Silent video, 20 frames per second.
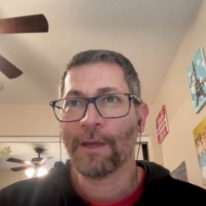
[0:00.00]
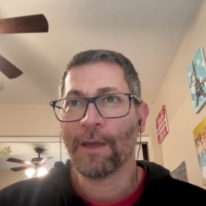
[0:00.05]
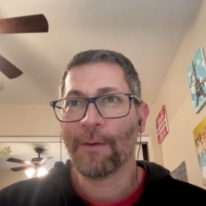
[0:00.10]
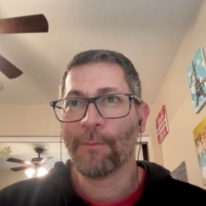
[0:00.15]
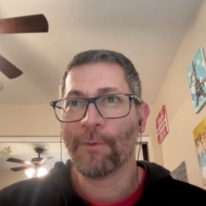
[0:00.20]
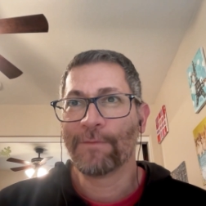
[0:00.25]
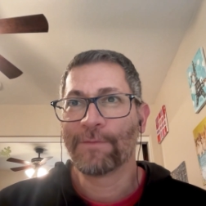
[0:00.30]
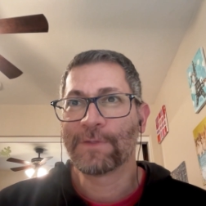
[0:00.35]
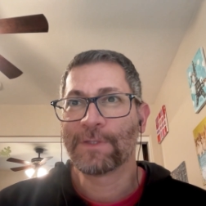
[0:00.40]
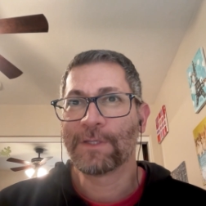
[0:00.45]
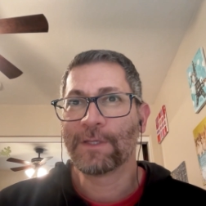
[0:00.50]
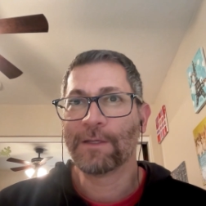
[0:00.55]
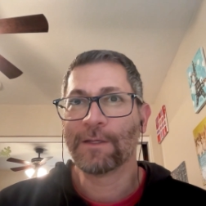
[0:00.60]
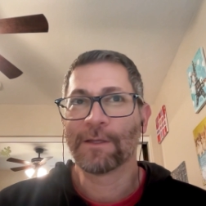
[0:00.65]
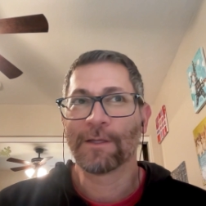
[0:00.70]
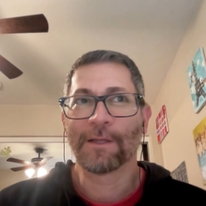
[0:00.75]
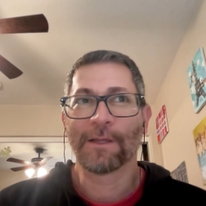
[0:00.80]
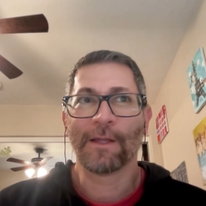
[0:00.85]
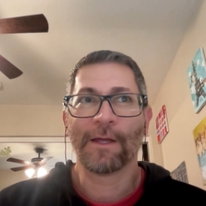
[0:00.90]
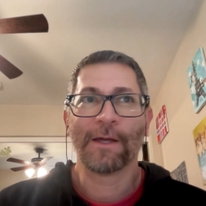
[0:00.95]
We've seen
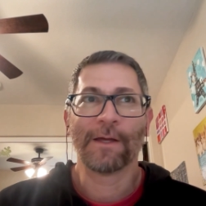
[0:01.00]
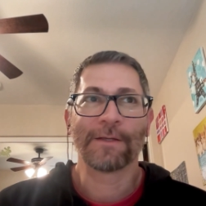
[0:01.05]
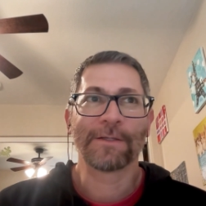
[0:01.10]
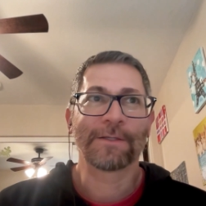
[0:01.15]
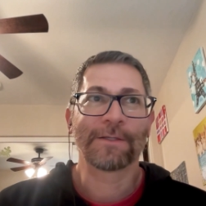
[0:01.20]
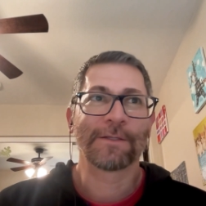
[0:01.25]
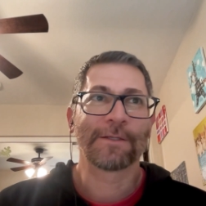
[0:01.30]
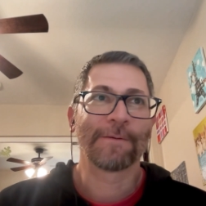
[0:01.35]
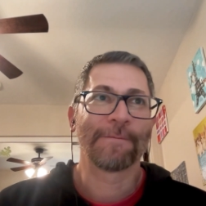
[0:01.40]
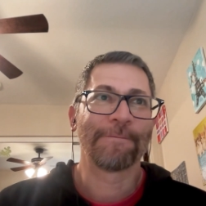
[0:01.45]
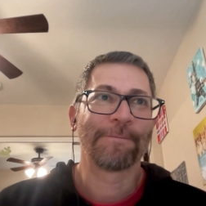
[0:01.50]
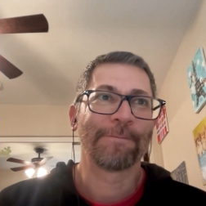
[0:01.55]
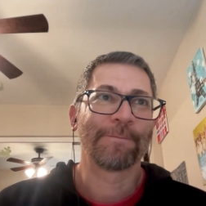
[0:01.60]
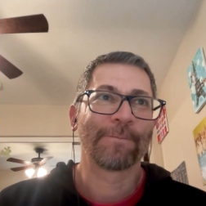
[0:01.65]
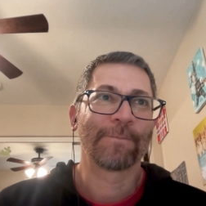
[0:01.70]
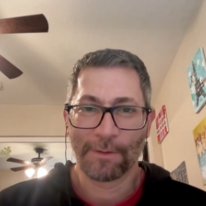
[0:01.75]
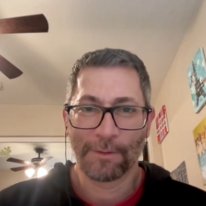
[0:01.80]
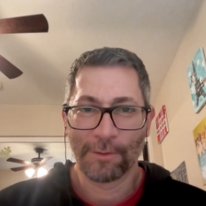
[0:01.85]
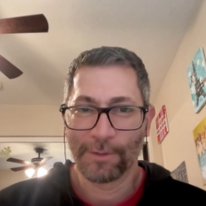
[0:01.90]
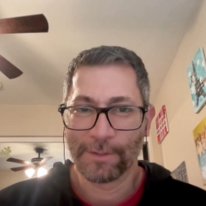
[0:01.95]
in the last
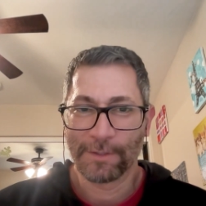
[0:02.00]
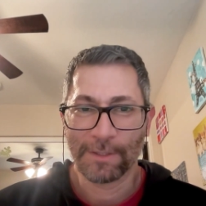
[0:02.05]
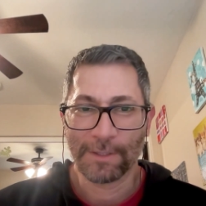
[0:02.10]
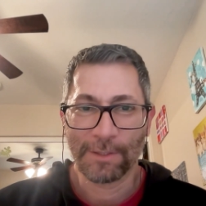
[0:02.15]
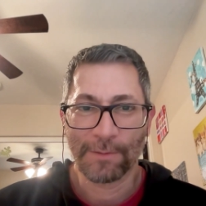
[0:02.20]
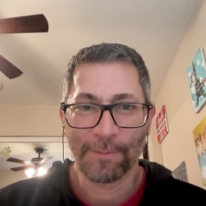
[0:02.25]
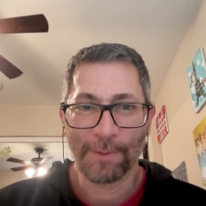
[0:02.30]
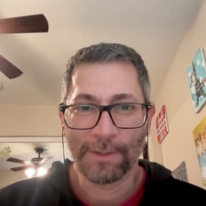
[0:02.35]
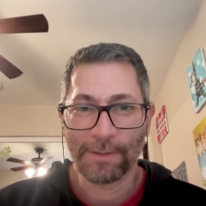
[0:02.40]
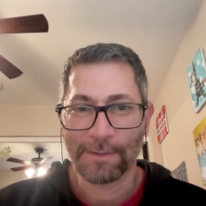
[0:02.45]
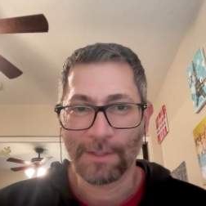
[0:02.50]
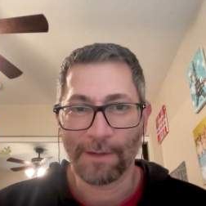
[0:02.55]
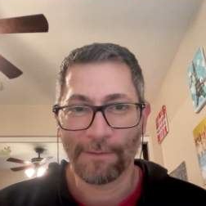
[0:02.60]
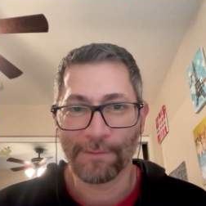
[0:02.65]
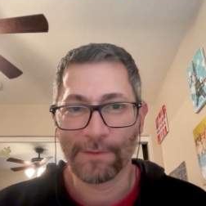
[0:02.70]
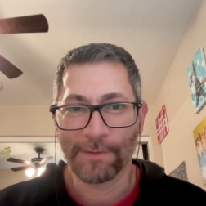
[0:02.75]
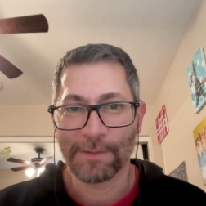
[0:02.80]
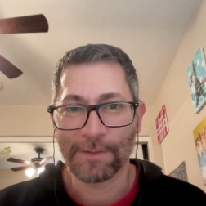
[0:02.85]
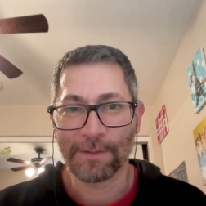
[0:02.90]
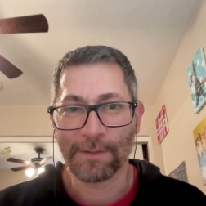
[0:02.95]
36 months,
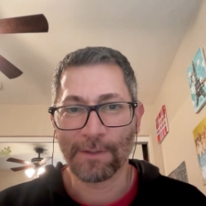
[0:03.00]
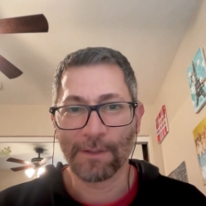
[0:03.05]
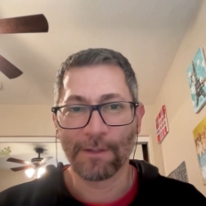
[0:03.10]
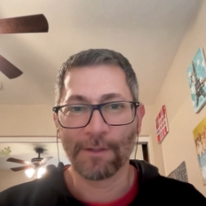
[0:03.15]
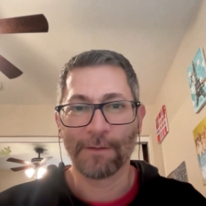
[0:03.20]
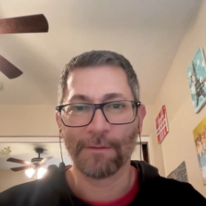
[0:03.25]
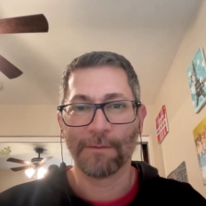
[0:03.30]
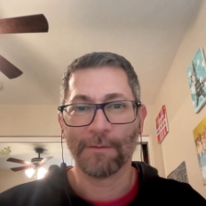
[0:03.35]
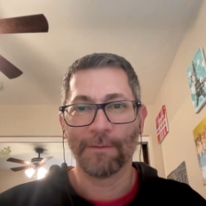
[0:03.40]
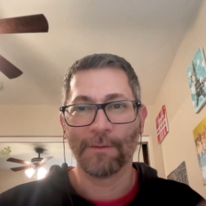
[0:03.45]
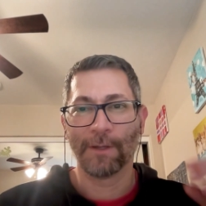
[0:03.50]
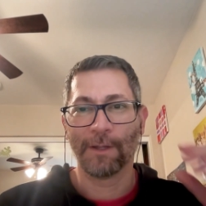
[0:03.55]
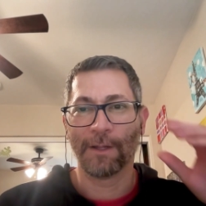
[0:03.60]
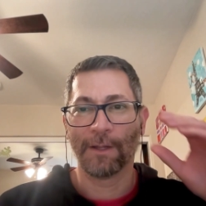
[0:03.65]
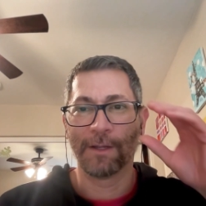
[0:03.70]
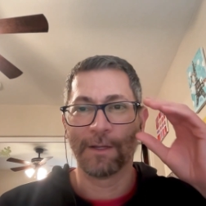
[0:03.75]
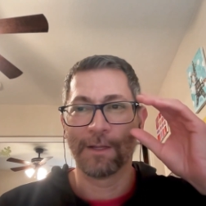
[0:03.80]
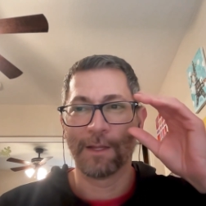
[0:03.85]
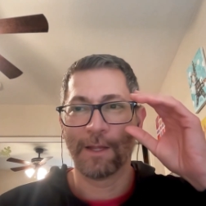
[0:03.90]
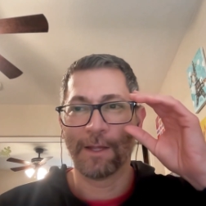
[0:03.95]
obviously, a
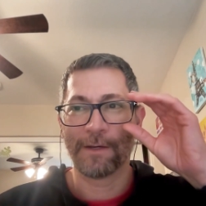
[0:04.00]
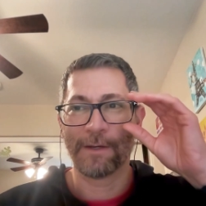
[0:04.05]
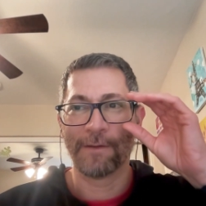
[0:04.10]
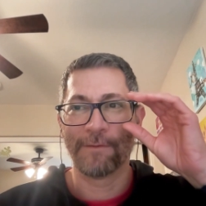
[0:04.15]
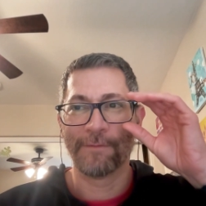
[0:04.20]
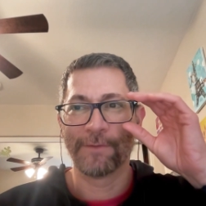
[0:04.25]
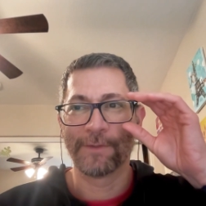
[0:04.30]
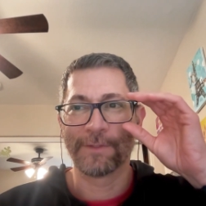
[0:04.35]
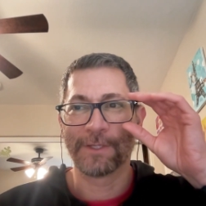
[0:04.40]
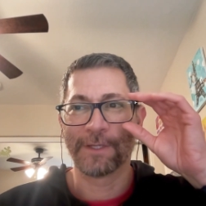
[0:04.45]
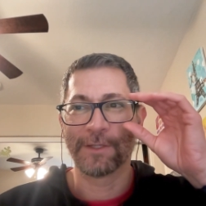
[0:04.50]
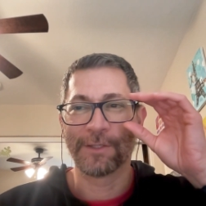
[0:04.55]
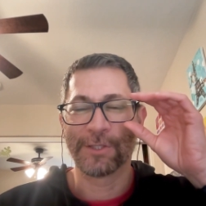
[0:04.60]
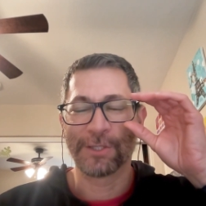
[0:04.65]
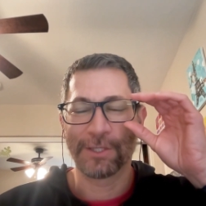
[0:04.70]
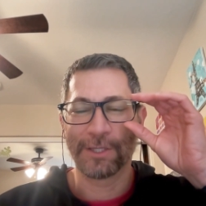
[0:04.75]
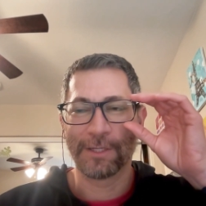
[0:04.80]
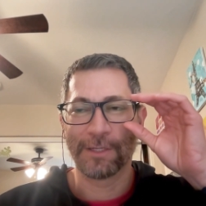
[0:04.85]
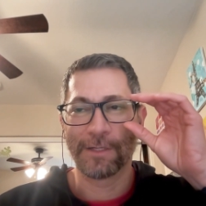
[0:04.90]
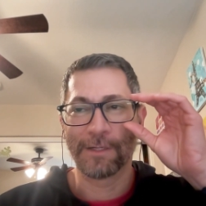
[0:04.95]
lot of
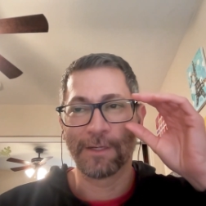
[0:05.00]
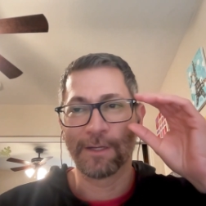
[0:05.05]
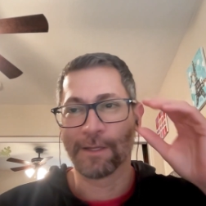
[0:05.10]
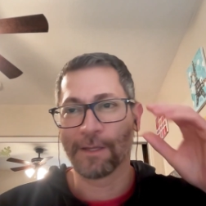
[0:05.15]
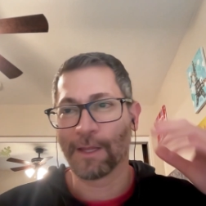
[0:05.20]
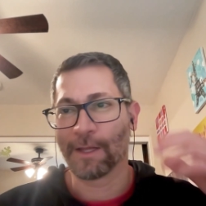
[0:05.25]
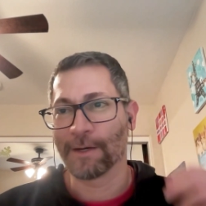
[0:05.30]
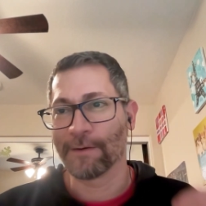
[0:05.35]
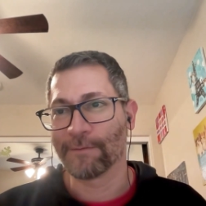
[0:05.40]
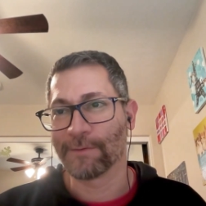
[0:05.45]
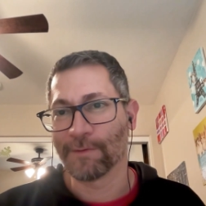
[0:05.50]
attention, a lot of